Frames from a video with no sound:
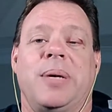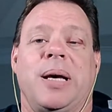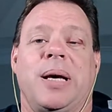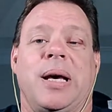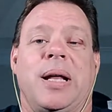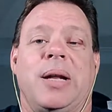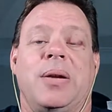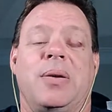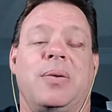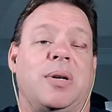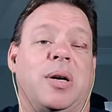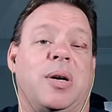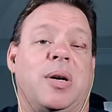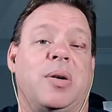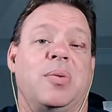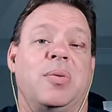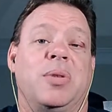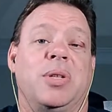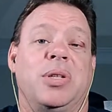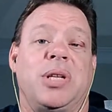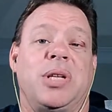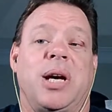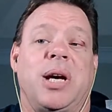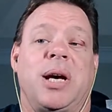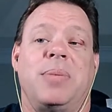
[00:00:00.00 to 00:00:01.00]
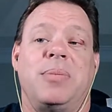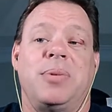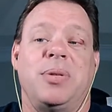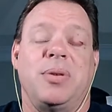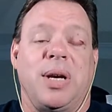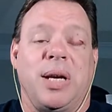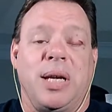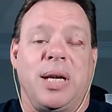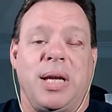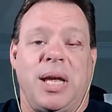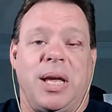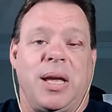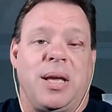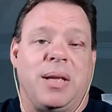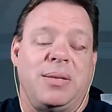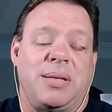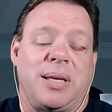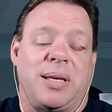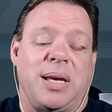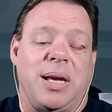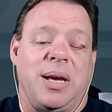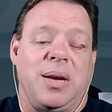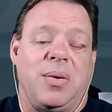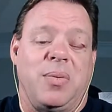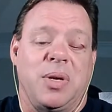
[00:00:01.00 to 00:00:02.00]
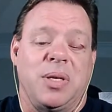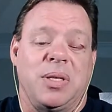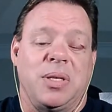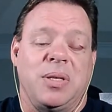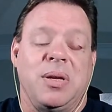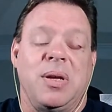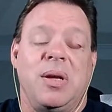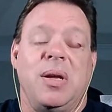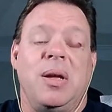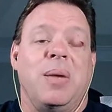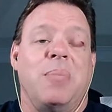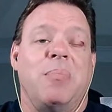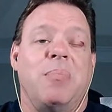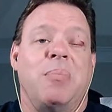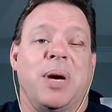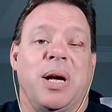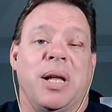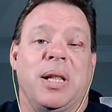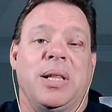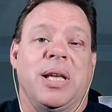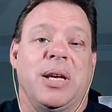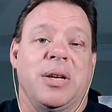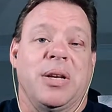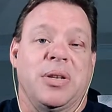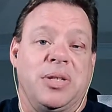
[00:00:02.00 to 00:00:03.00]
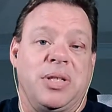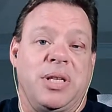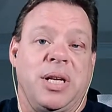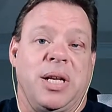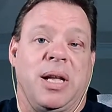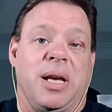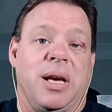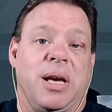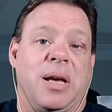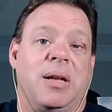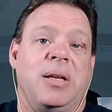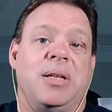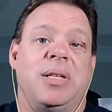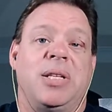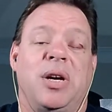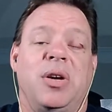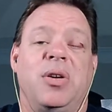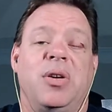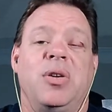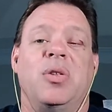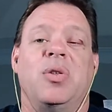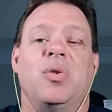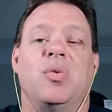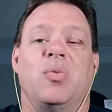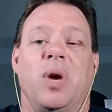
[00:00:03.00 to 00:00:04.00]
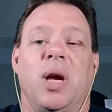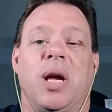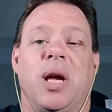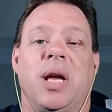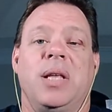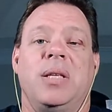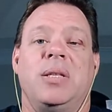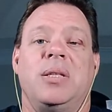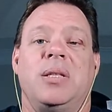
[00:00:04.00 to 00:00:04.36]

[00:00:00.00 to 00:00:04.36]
I don't own the shop, so I can't say what. But they'll sit down and tell you the rates.